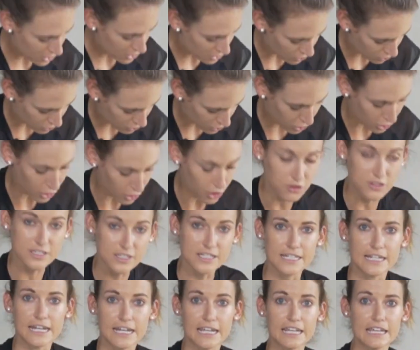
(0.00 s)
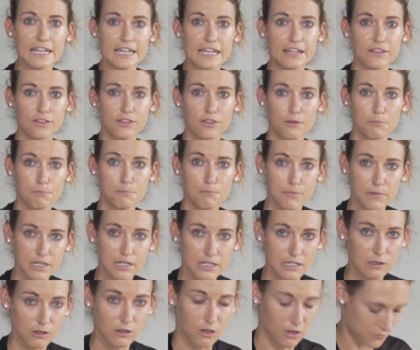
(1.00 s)
you look closely in the
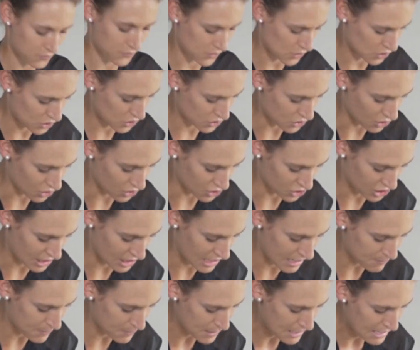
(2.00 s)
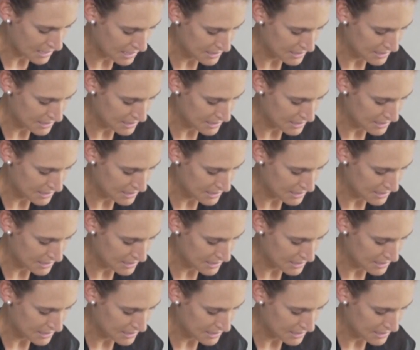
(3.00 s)
middle of the star shape,